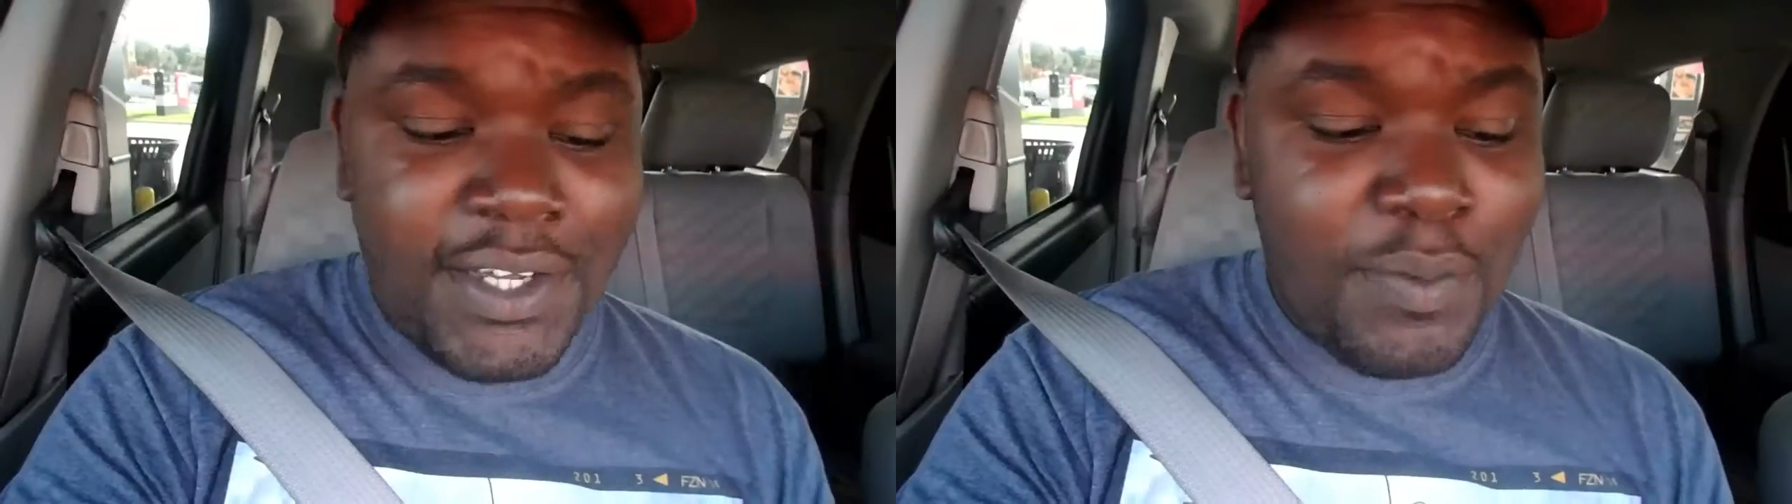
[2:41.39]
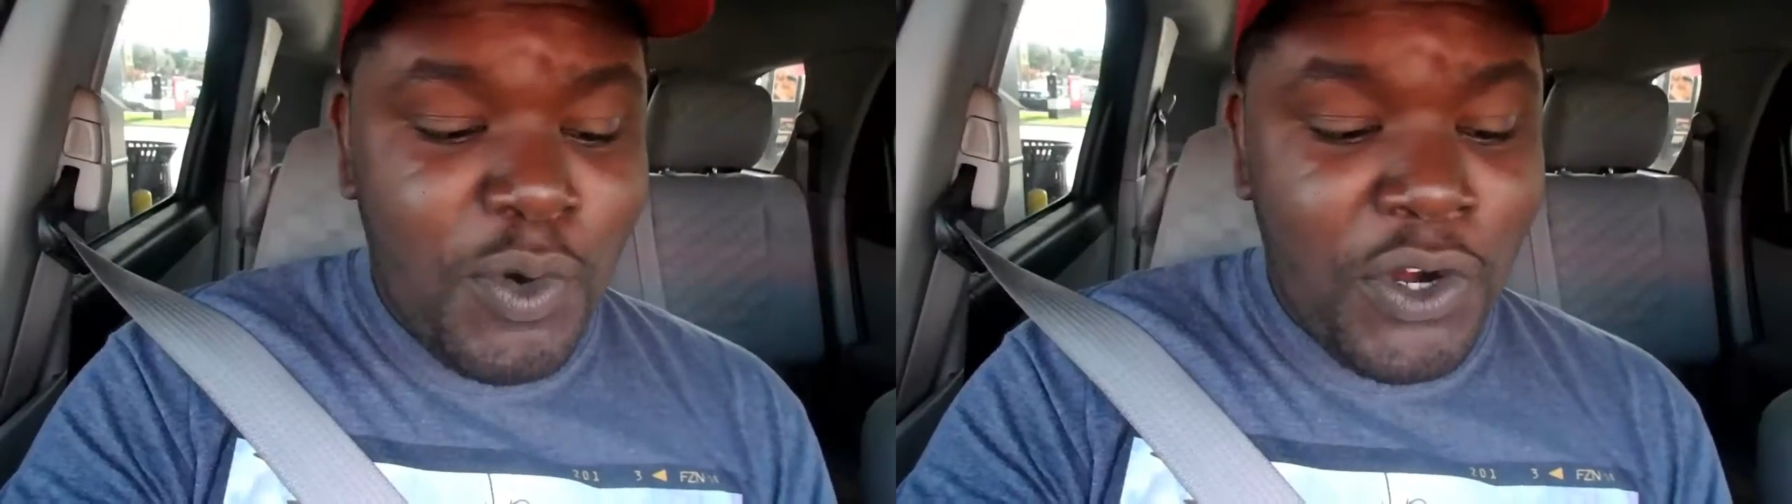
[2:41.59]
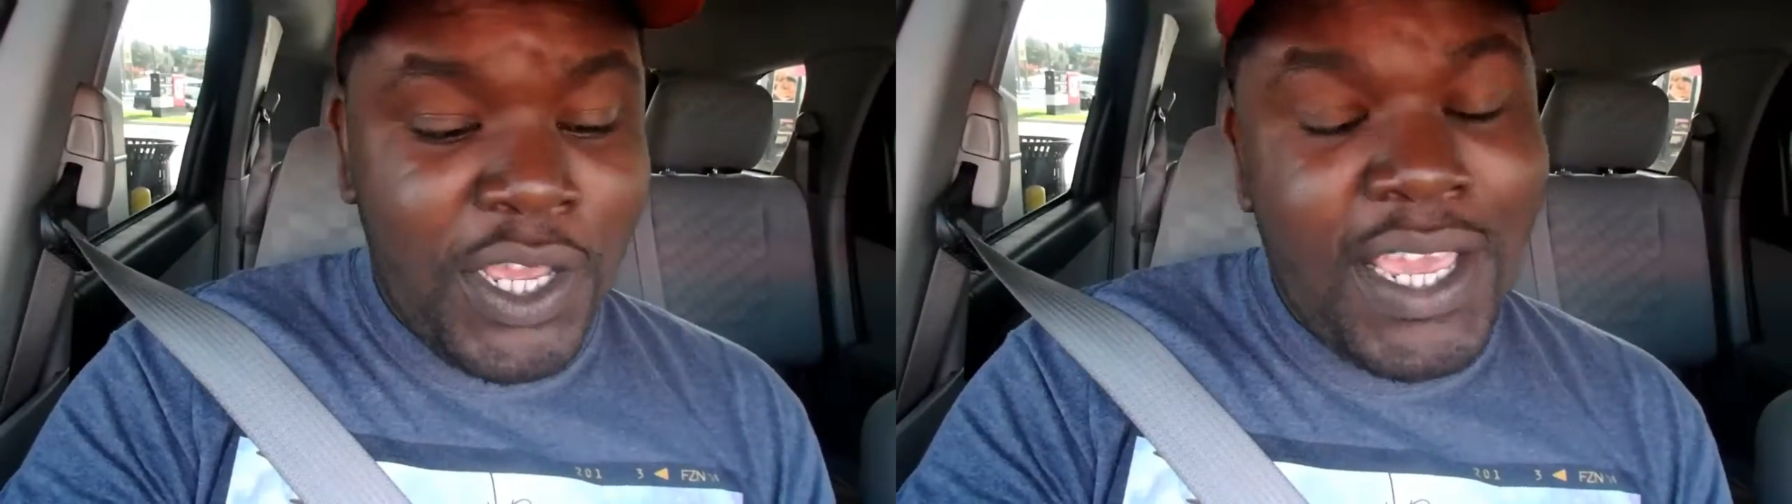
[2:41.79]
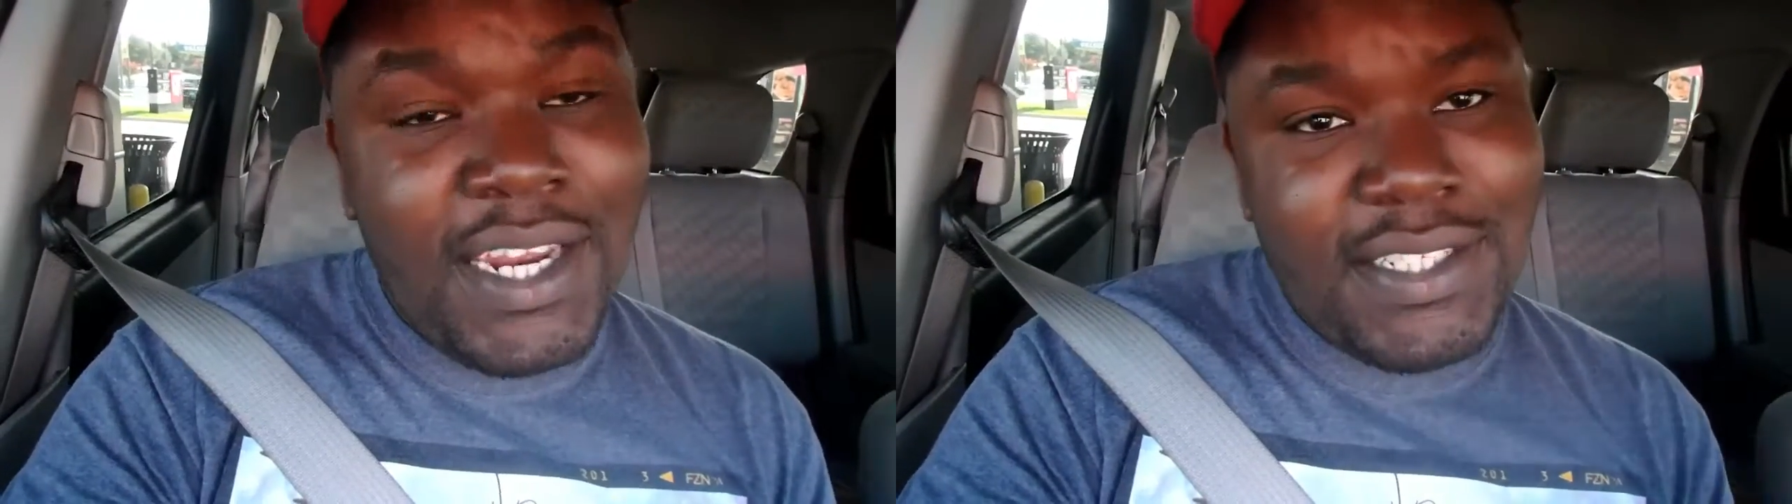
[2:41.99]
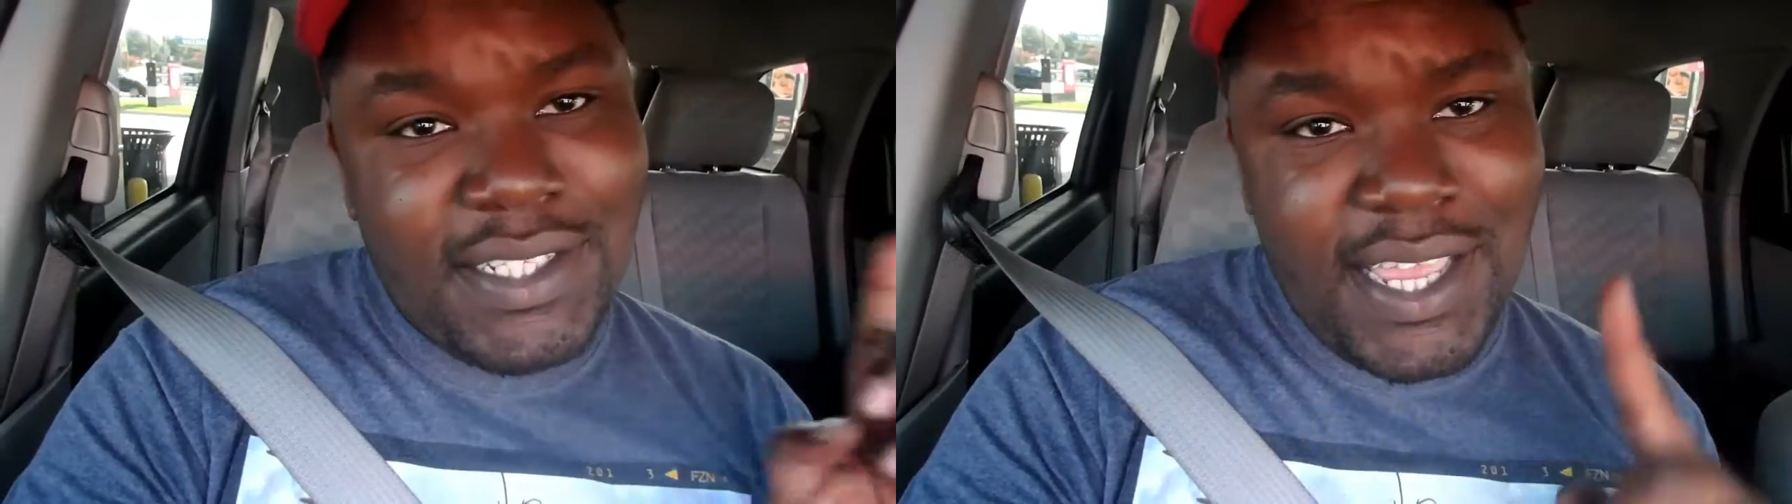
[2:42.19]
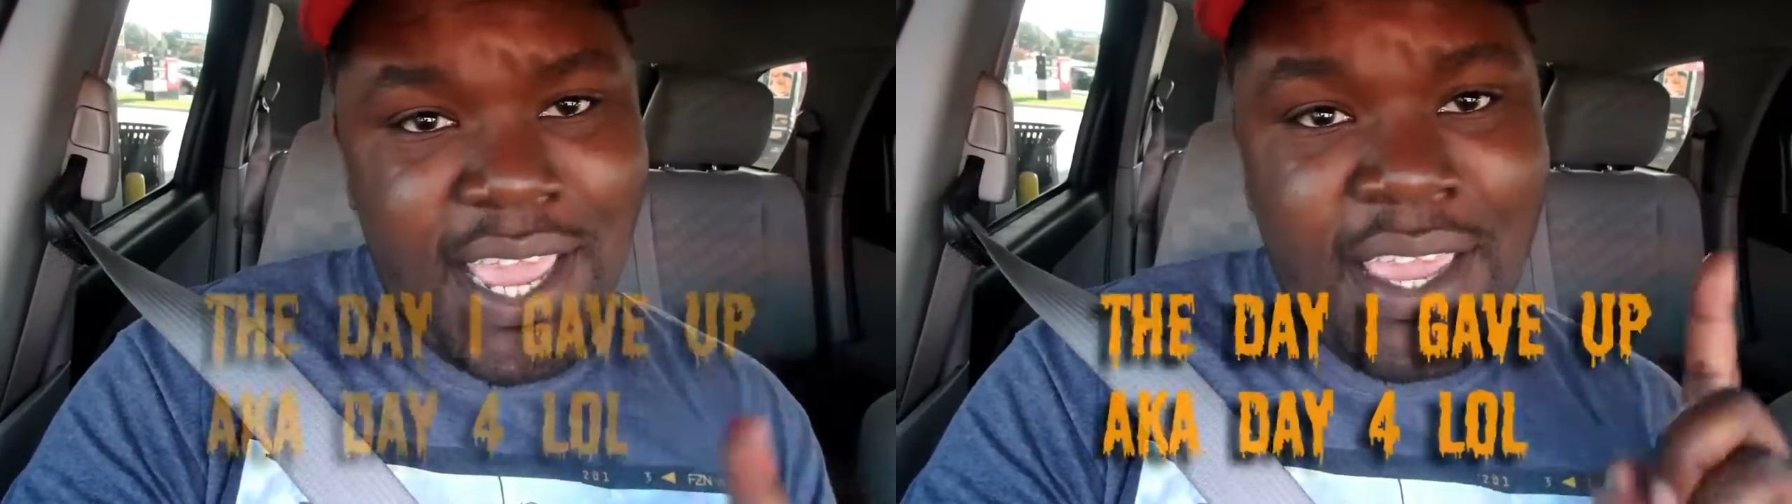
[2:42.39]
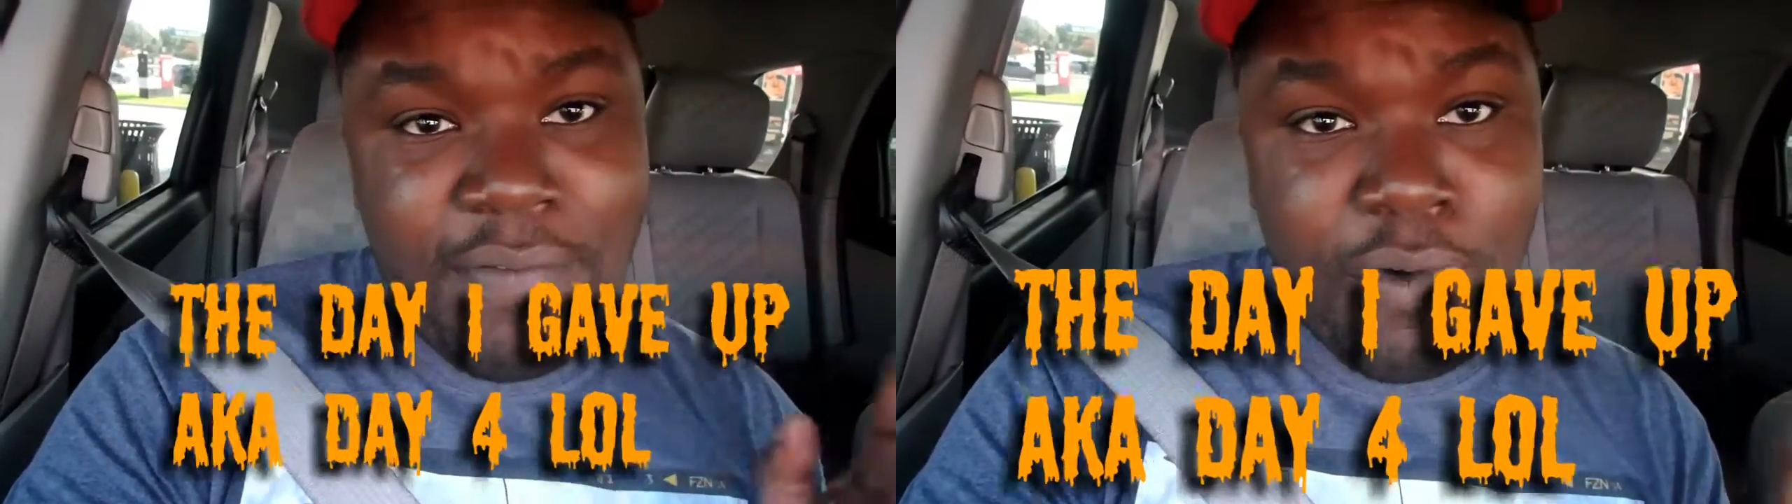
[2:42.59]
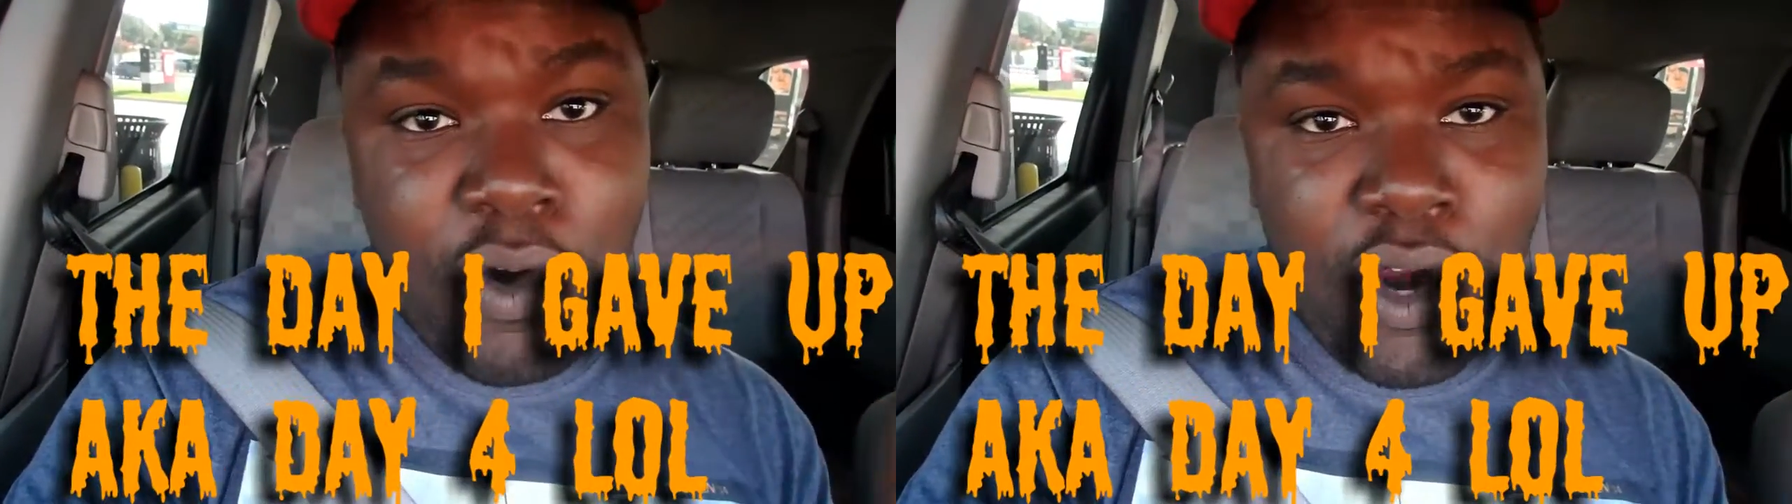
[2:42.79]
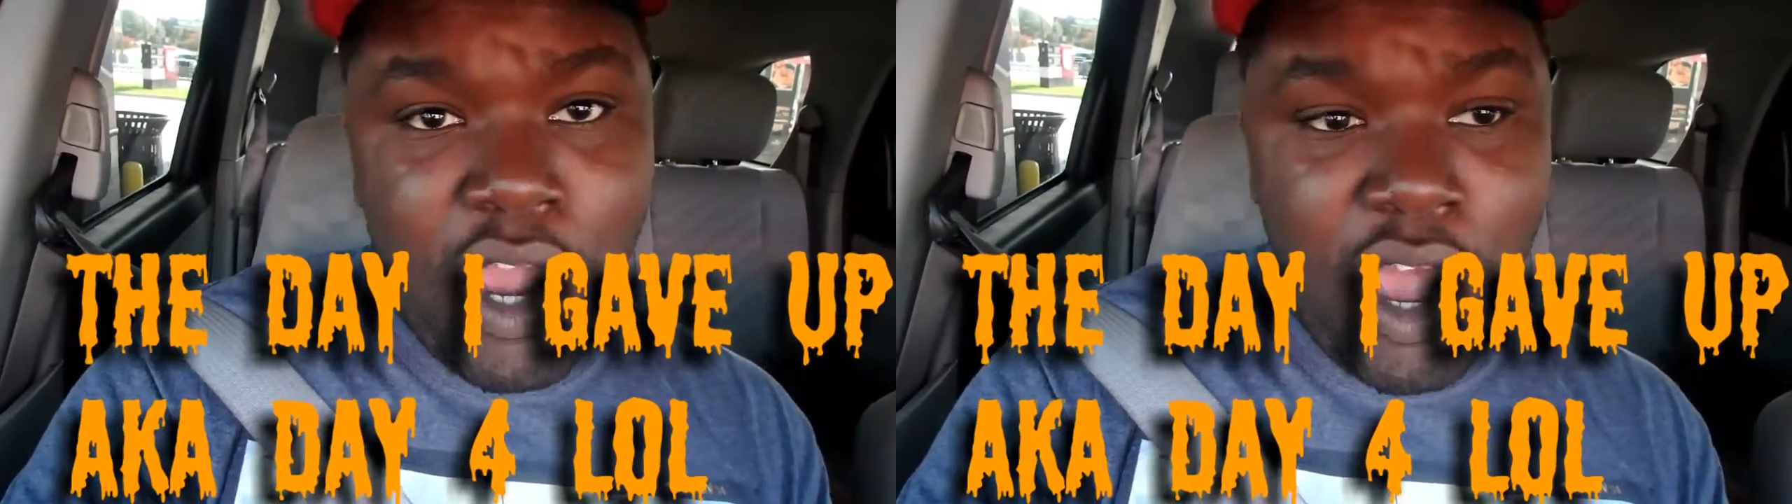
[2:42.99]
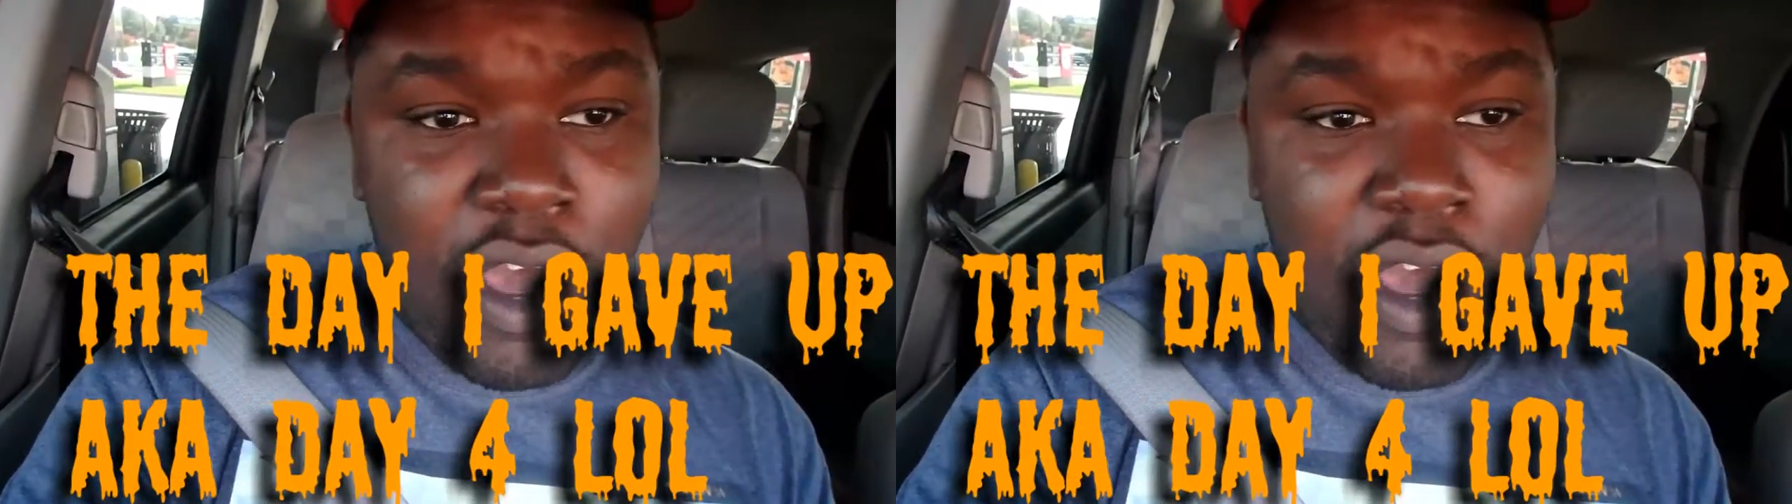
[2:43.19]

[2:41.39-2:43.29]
Good morning. It is day four